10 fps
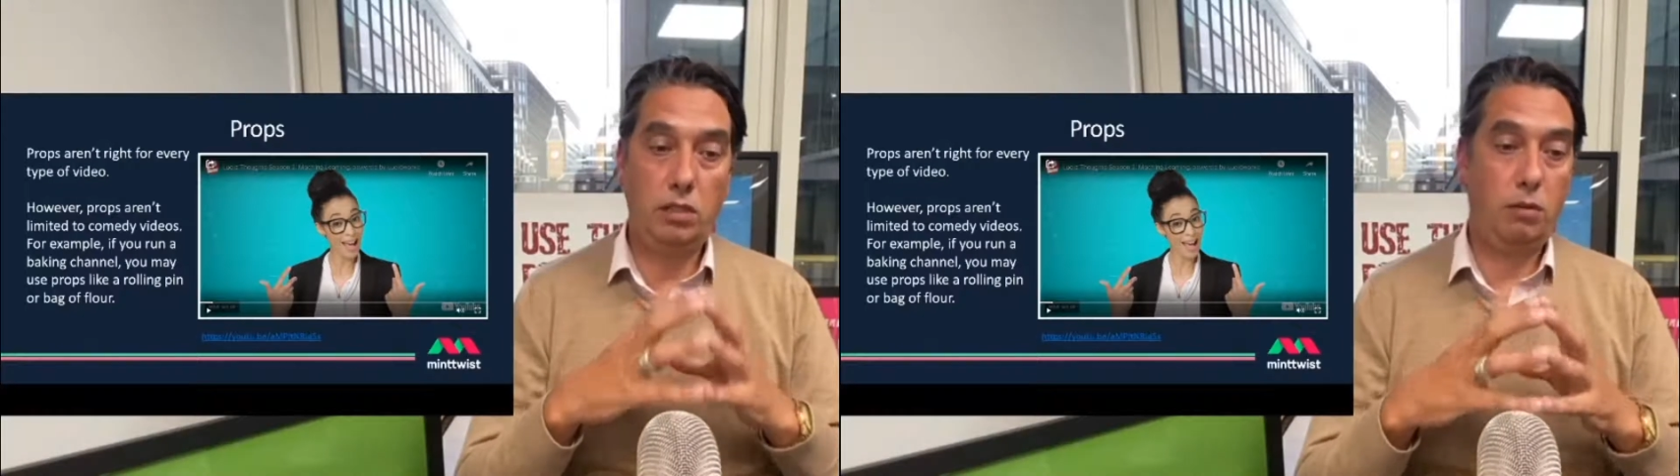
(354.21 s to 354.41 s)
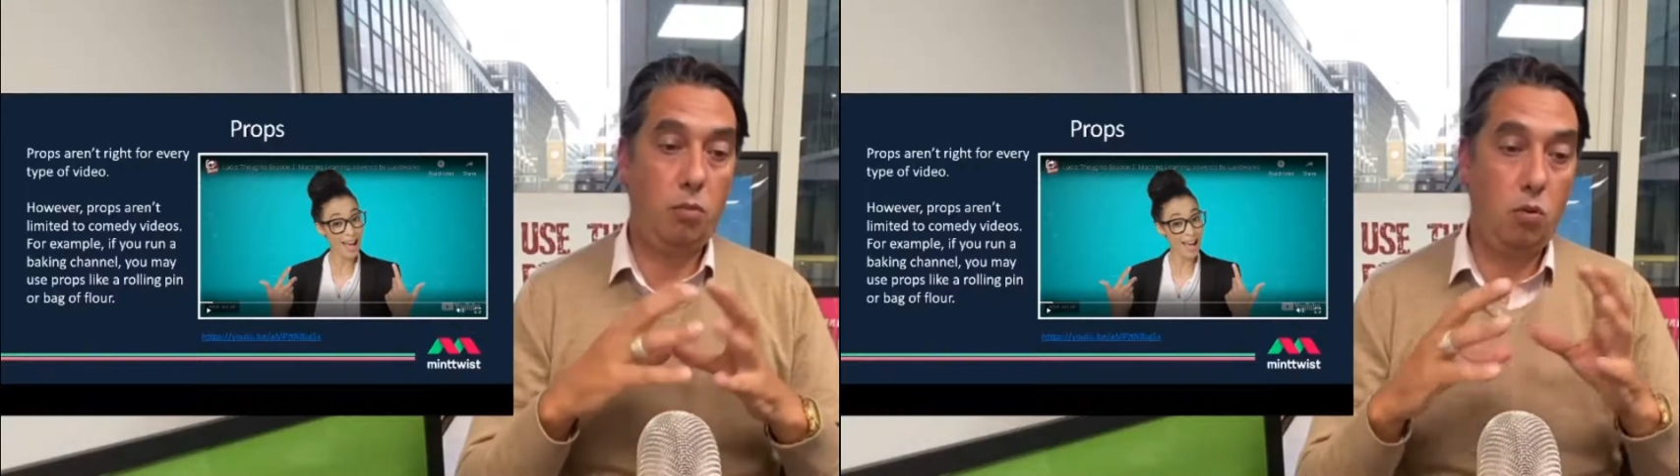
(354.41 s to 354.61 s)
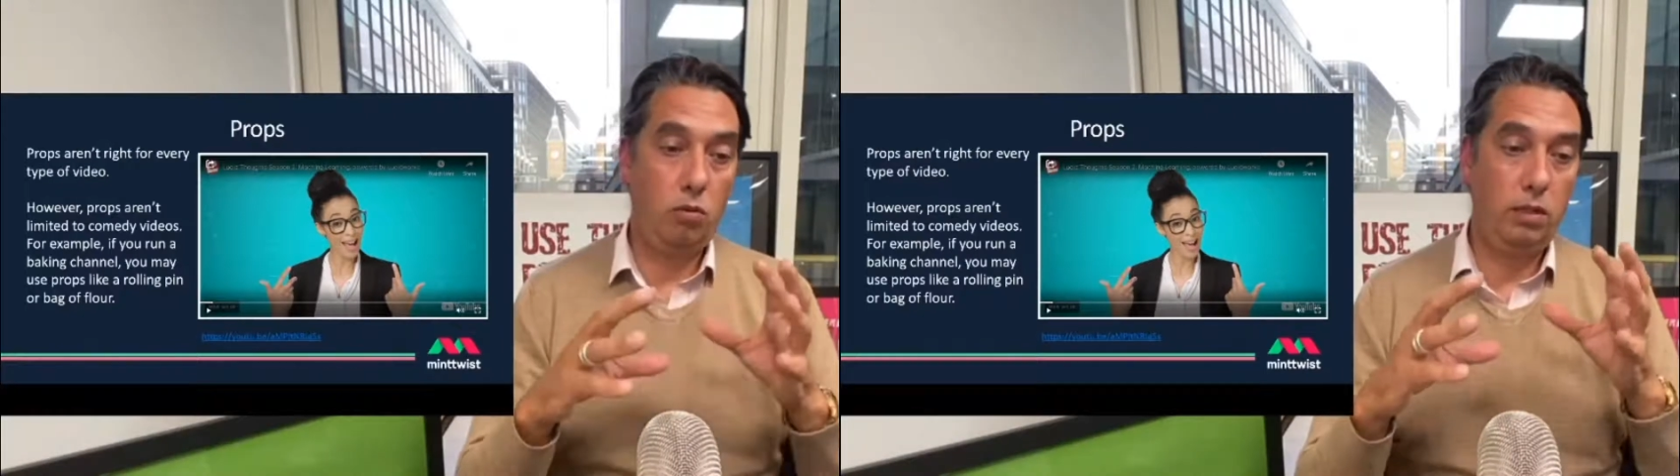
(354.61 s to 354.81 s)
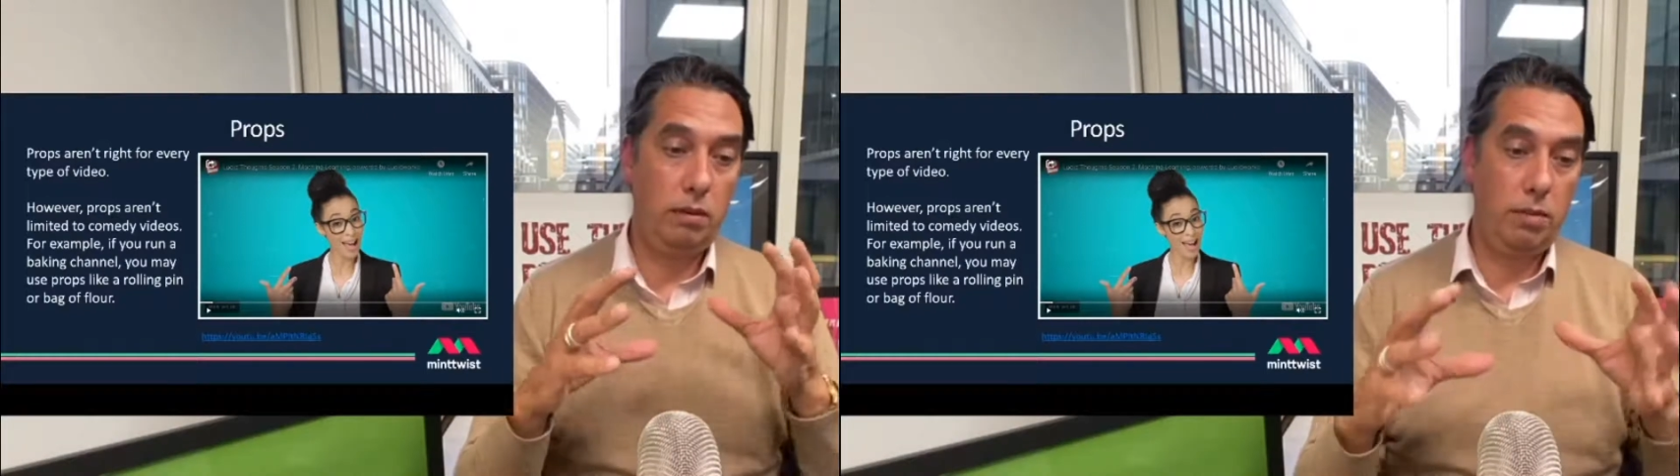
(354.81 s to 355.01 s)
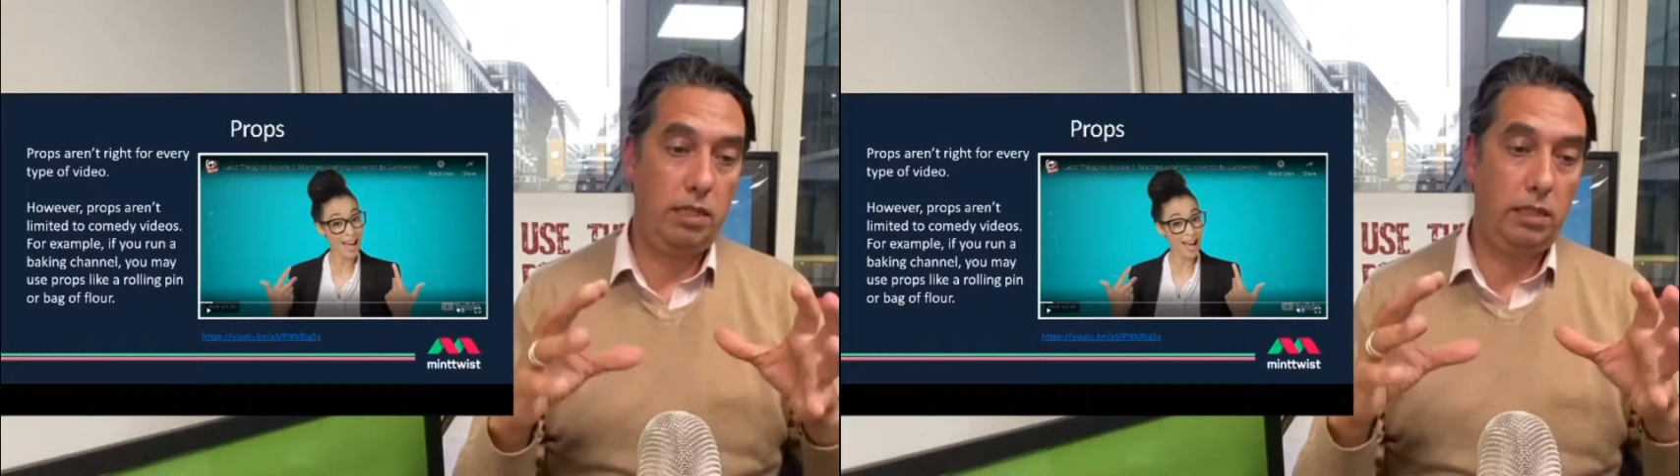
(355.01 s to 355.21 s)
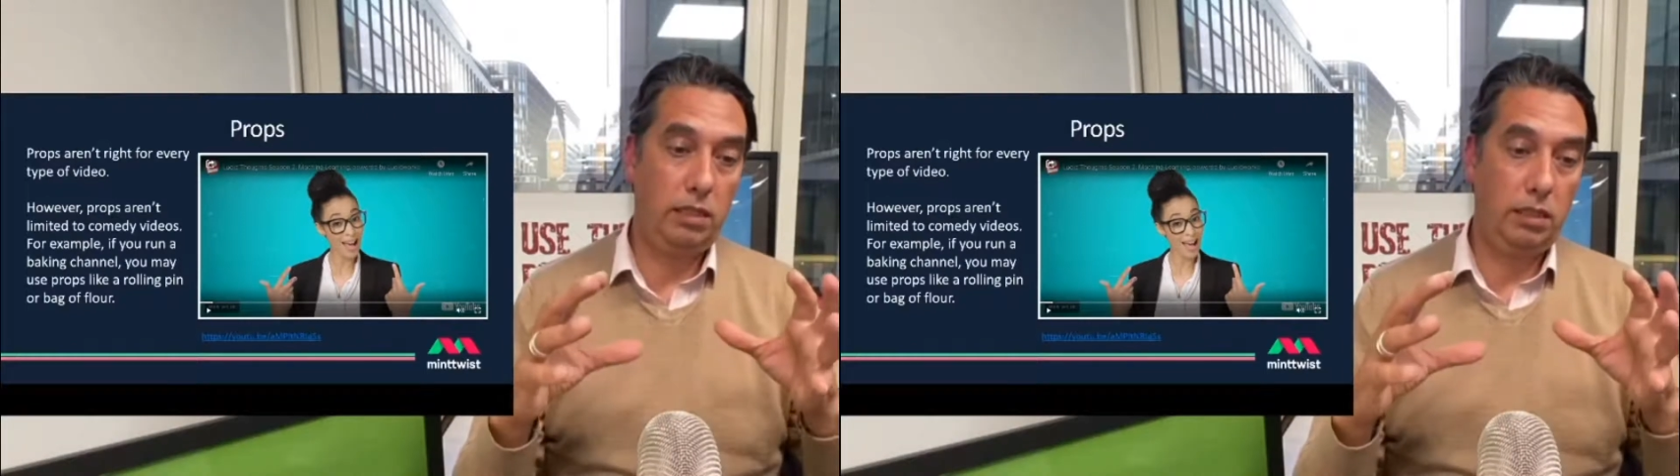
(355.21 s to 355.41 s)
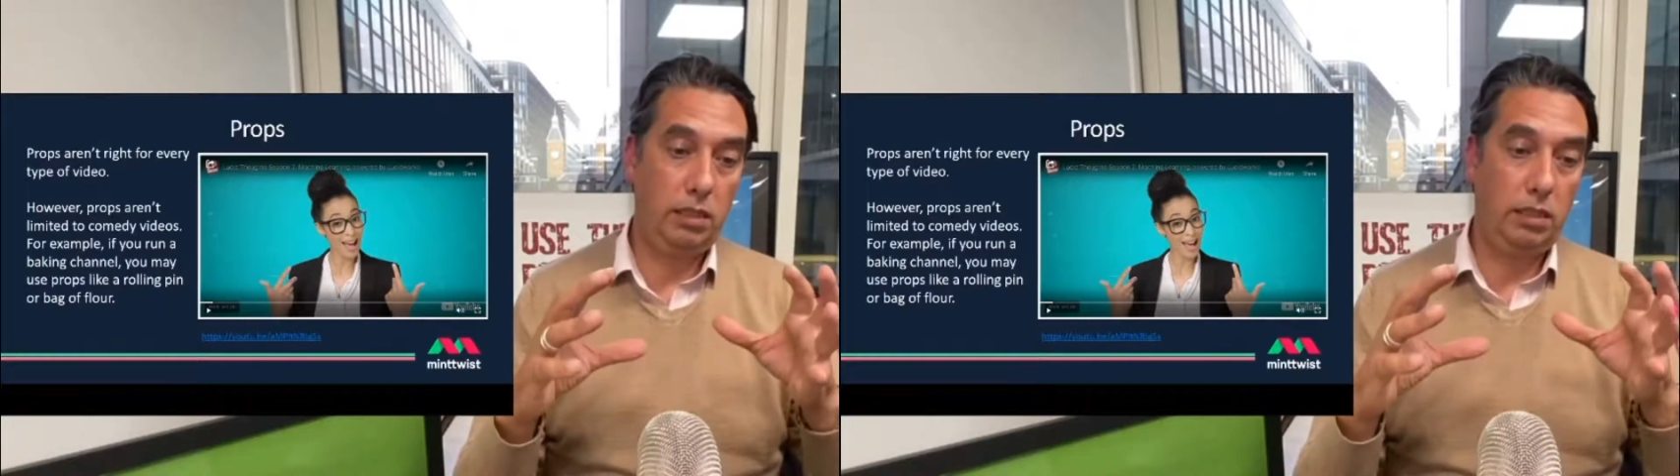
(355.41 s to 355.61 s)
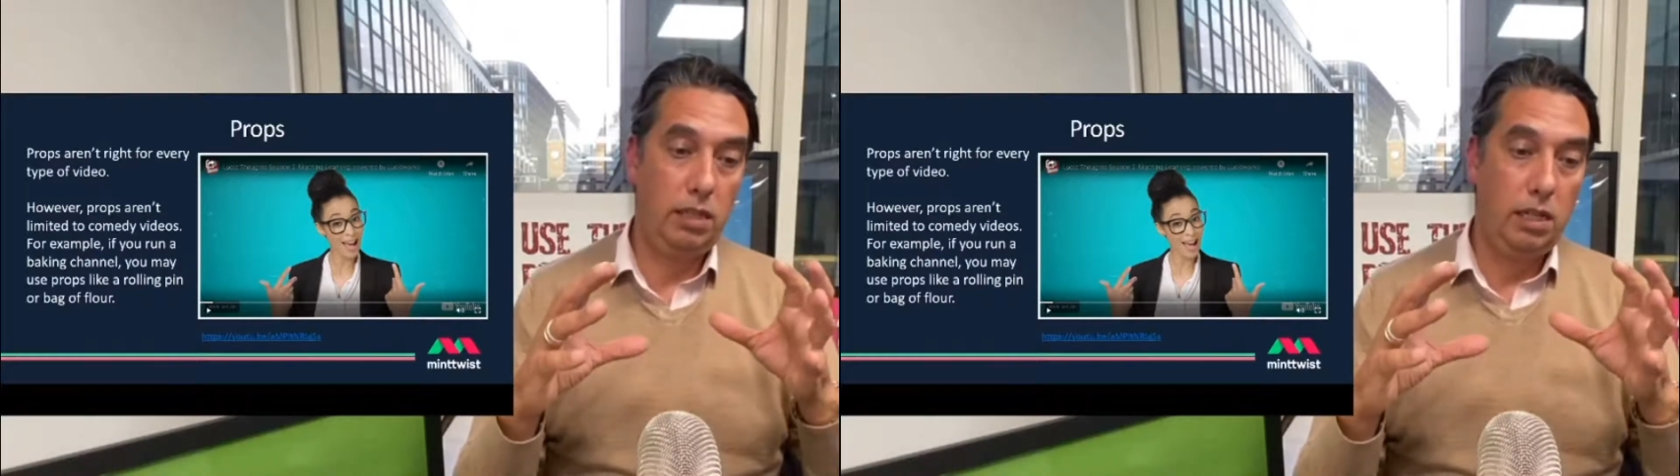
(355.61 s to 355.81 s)
support the
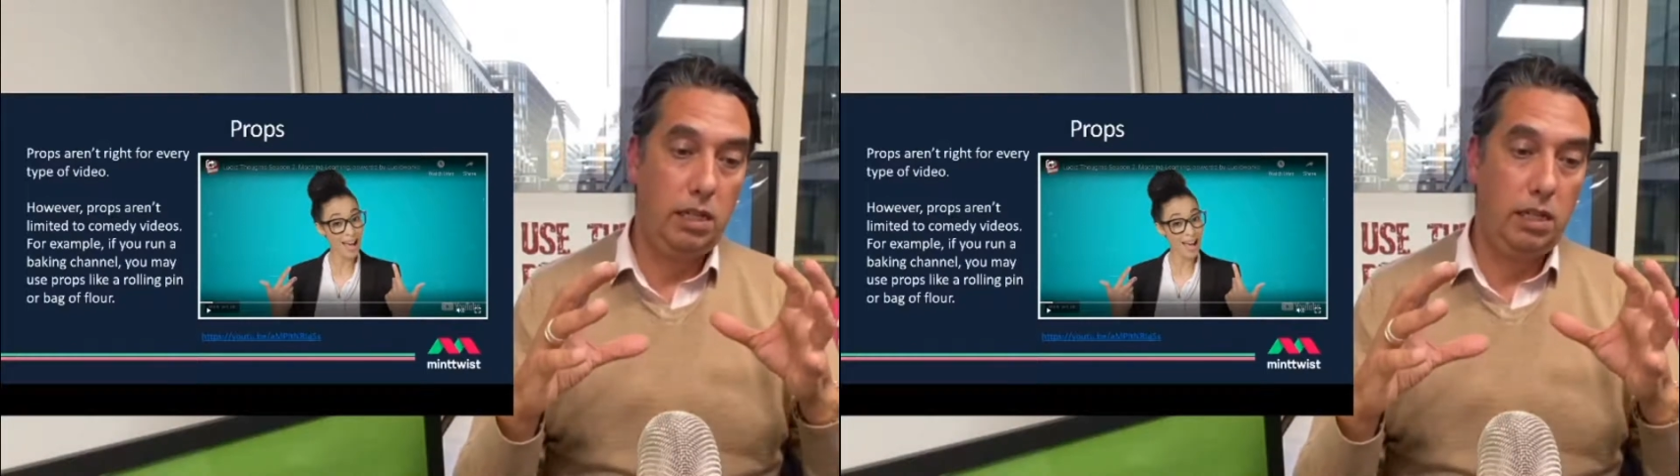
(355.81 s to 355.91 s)
messages